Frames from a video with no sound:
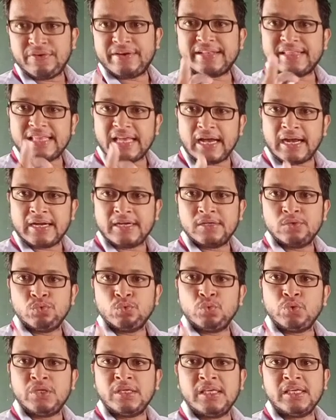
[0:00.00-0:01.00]
For
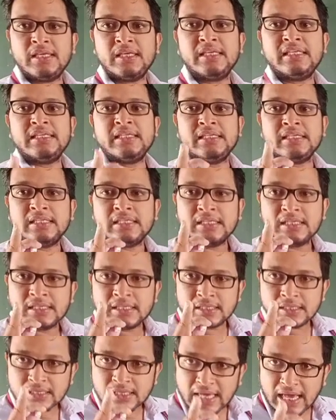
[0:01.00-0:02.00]
that we
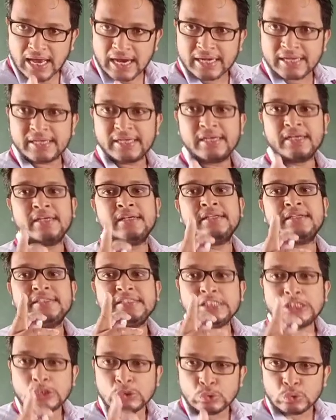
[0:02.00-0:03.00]
can
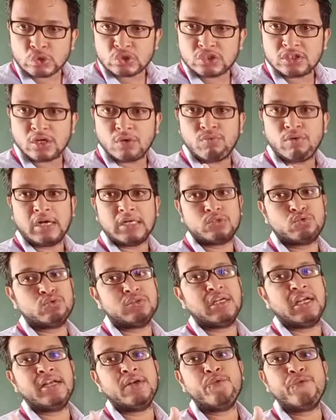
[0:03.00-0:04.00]
use the what,
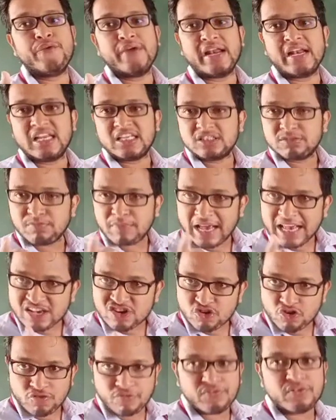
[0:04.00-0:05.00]
student? Wireless
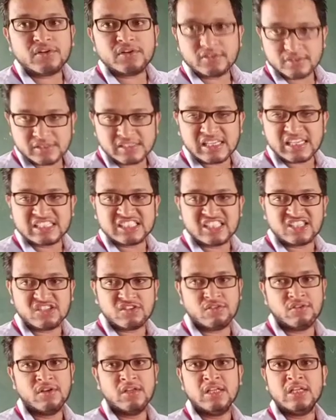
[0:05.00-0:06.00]
microphone. Yes or
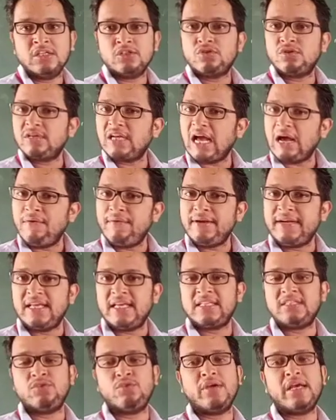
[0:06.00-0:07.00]
no? So
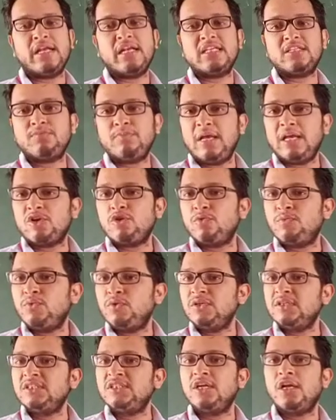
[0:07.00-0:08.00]
nowadays wireless
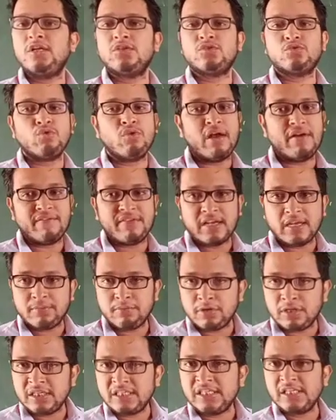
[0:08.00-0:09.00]
microphone is also
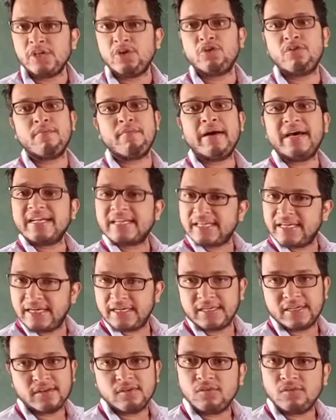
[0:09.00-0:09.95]
available in your market.